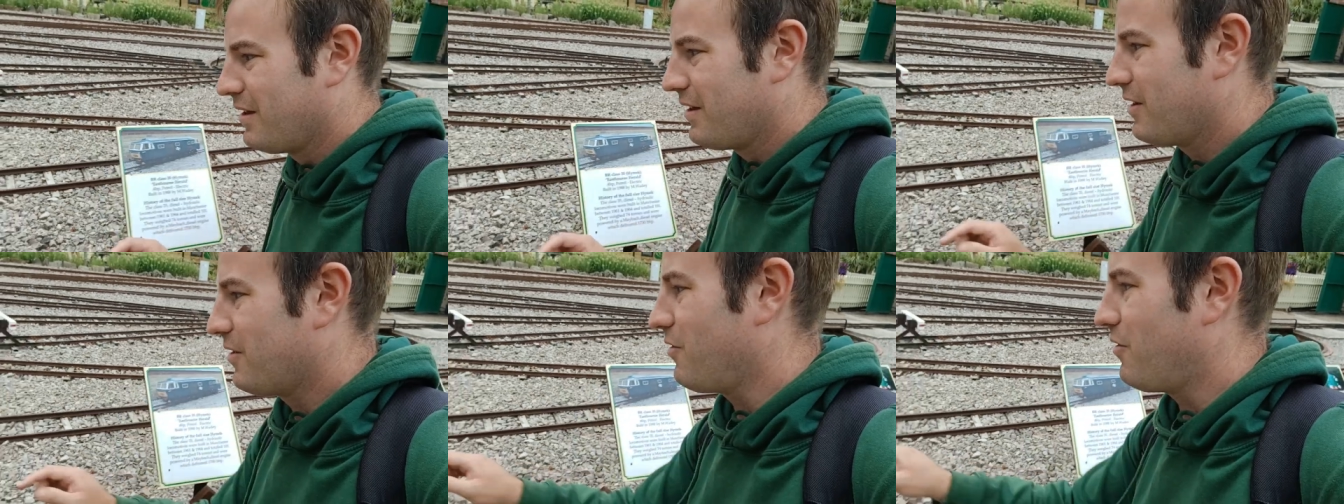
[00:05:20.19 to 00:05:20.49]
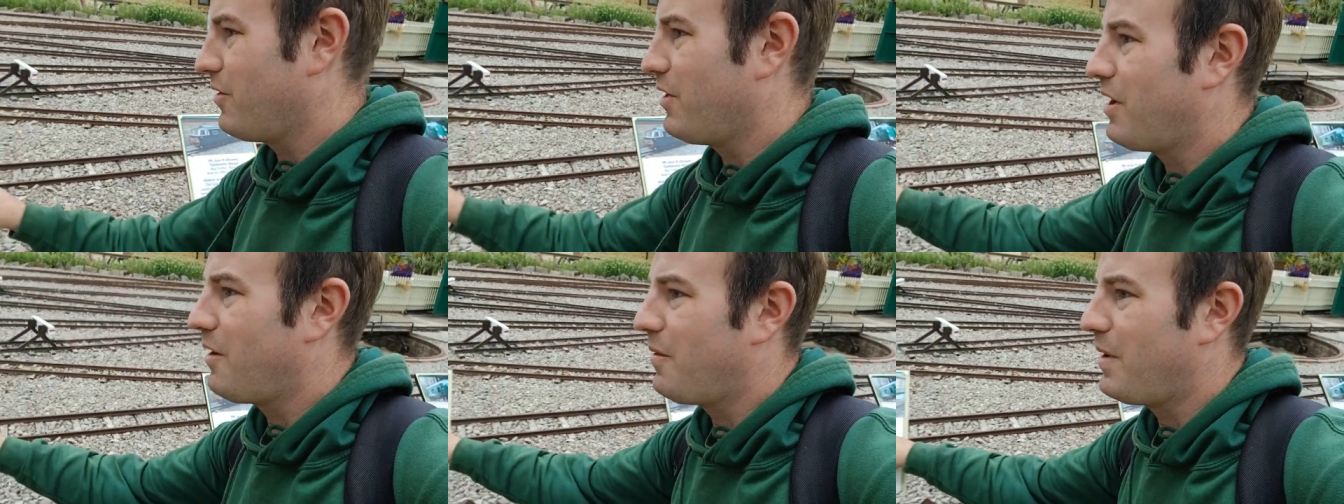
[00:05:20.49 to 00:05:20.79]
They've
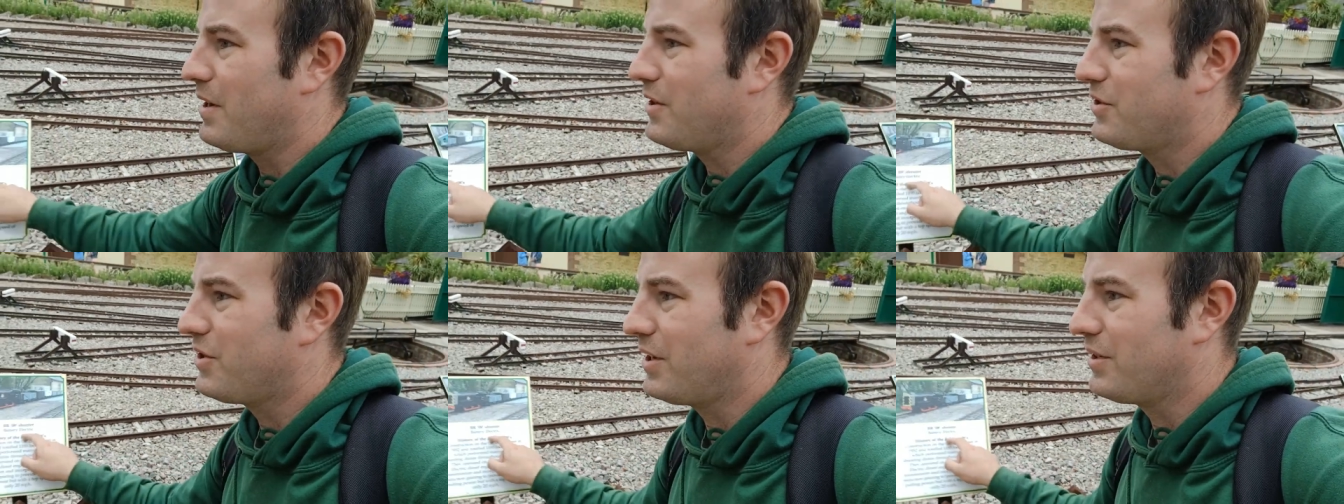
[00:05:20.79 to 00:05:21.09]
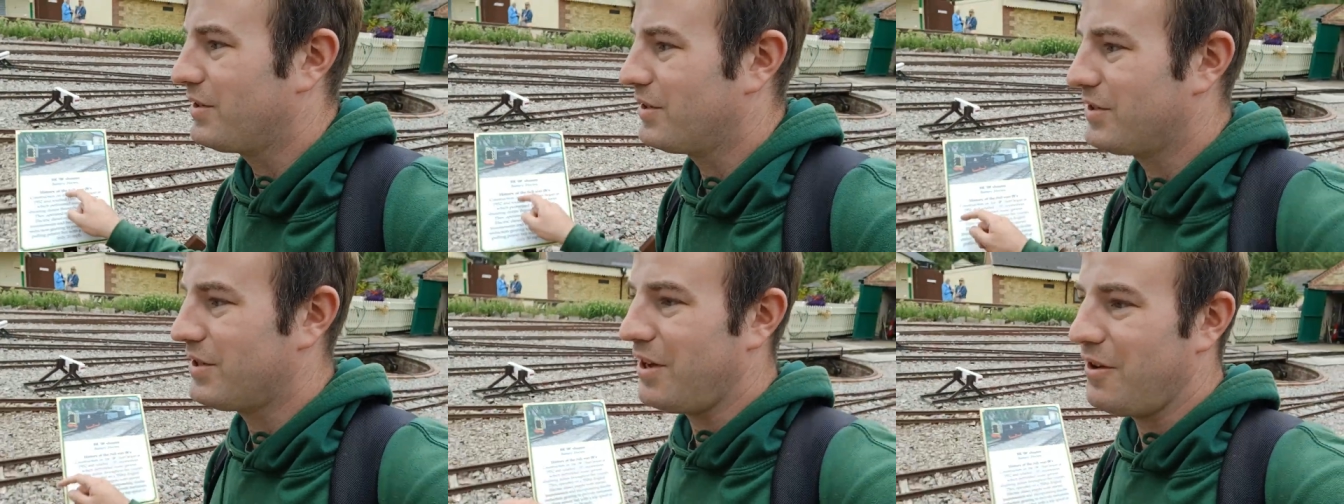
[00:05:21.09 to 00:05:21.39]
got an OH
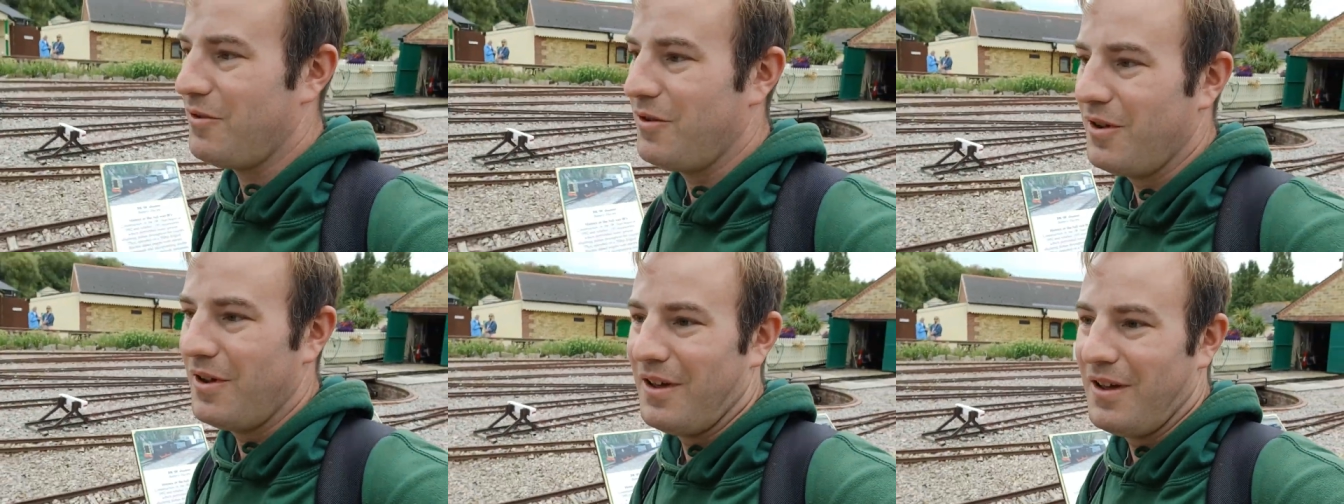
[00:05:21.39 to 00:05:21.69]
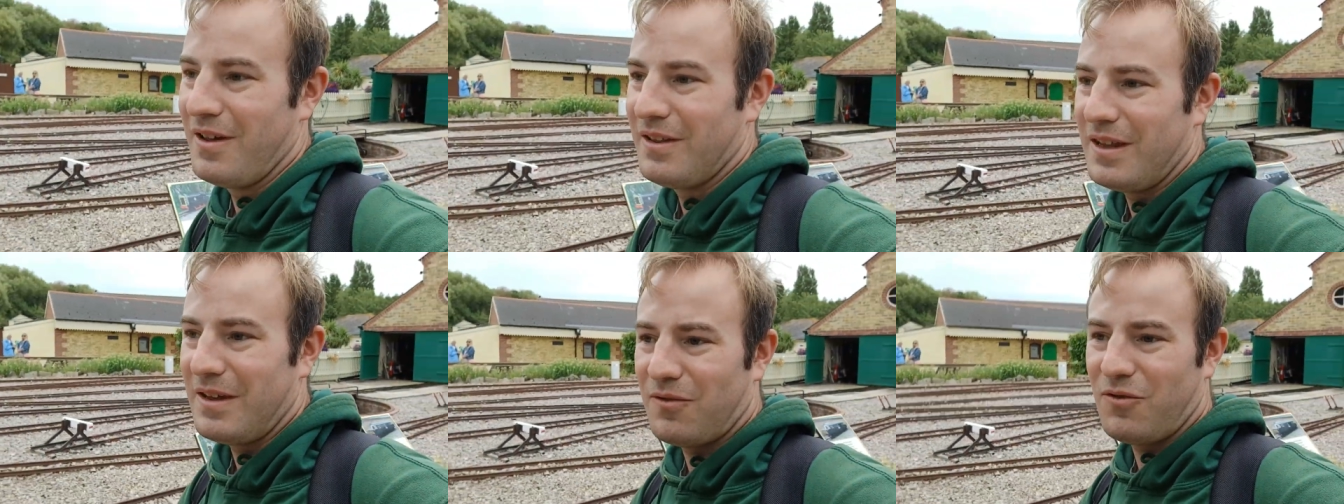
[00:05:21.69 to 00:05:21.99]
shunter. So
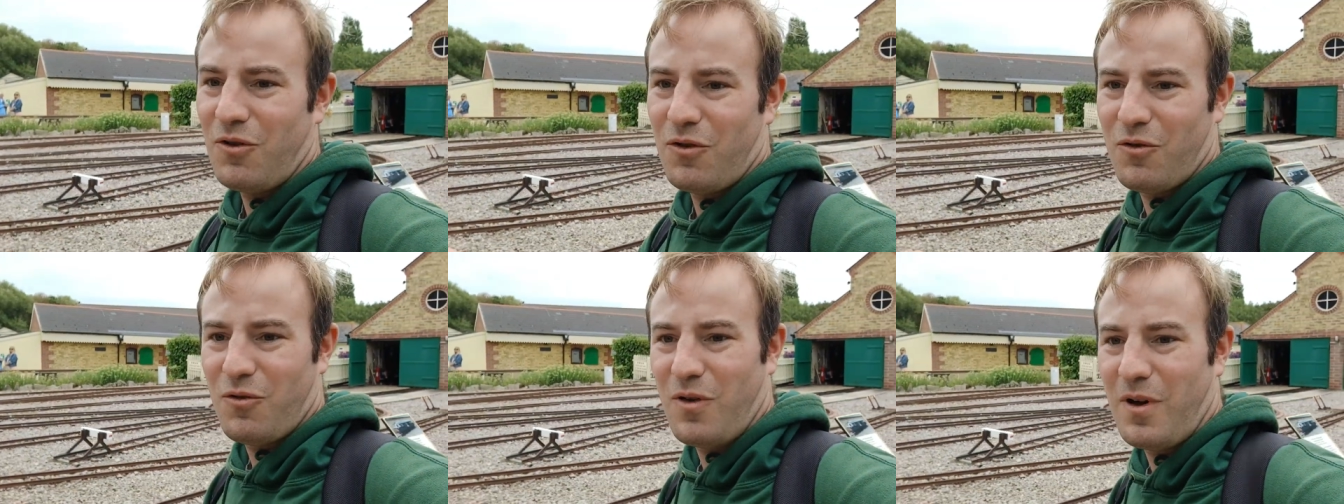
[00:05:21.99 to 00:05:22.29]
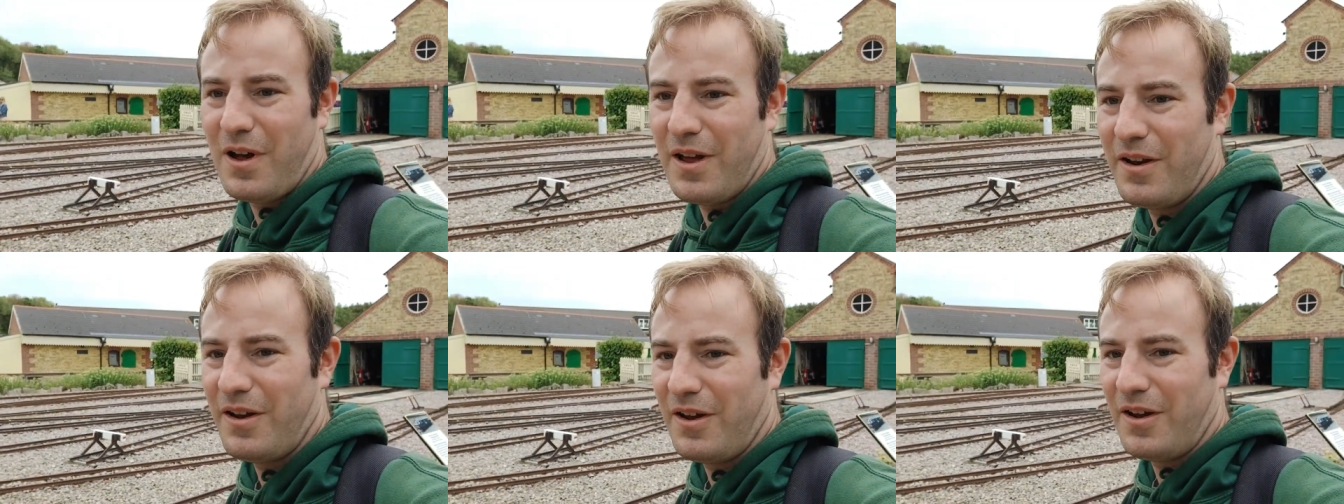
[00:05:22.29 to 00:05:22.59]
They've got
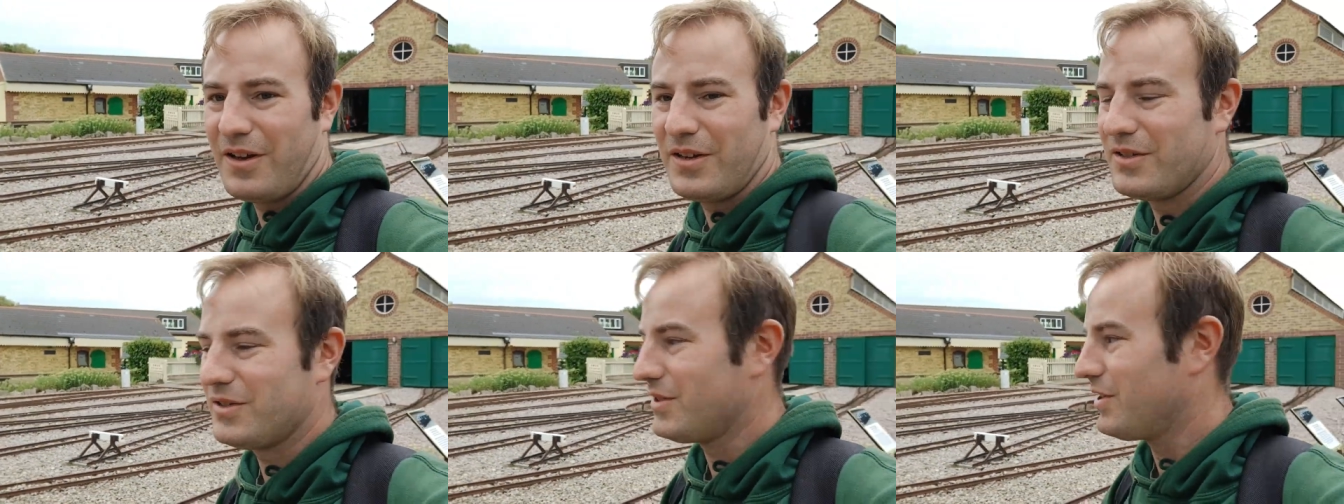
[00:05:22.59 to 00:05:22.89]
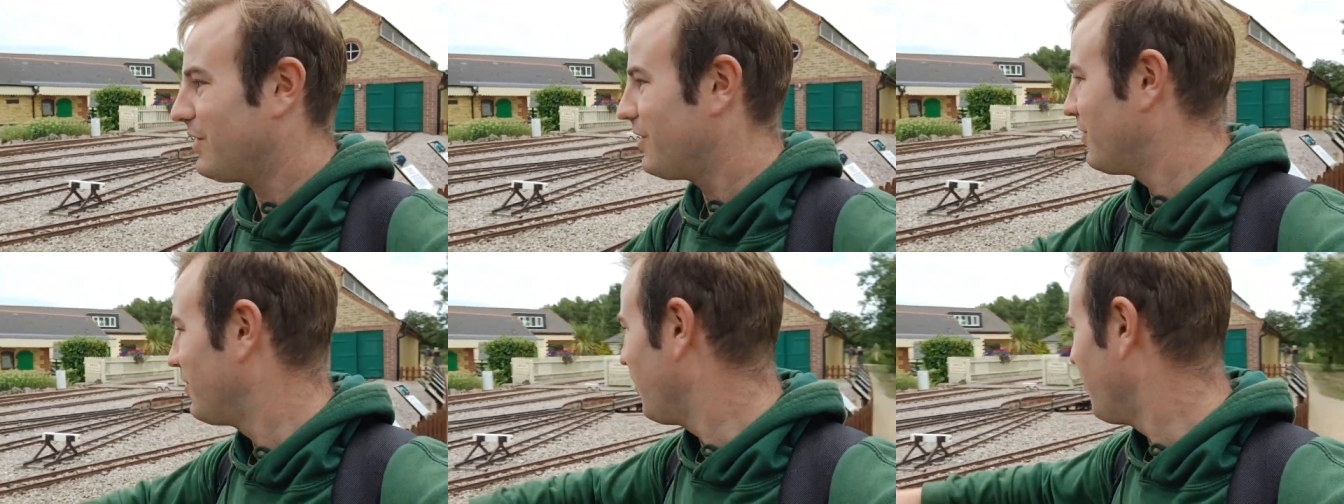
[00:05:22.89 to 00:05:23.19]
quite a
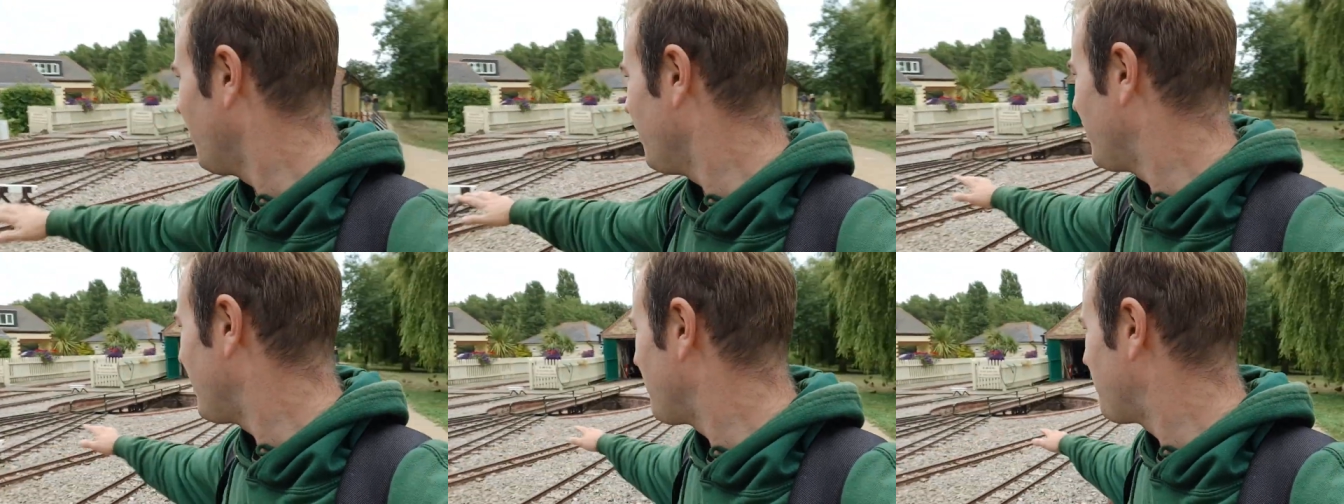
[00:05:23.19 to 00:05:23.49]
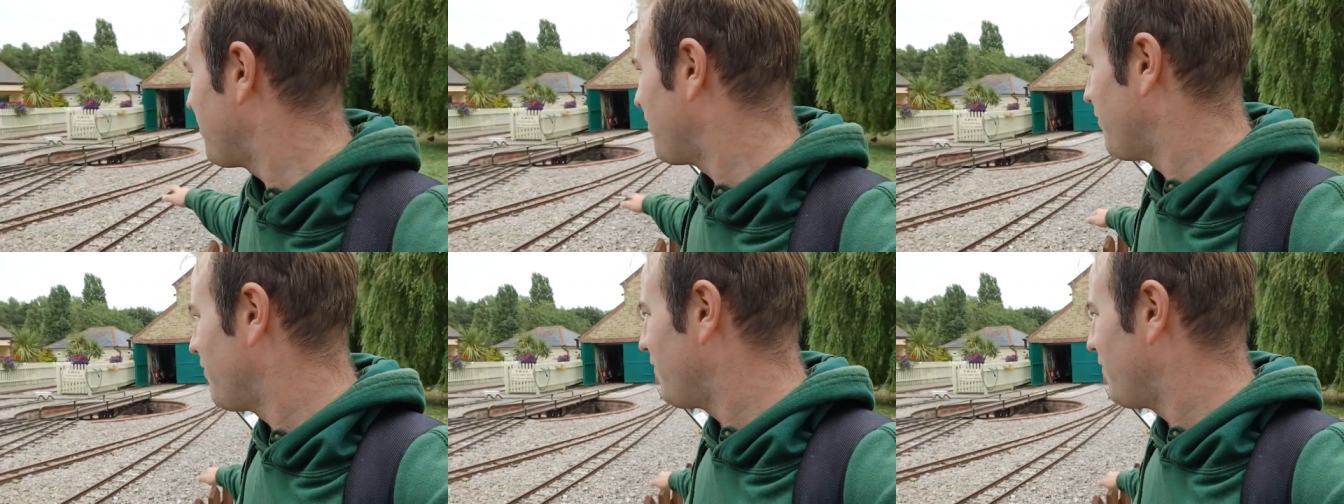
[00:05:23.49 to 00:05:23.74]
nice lineup of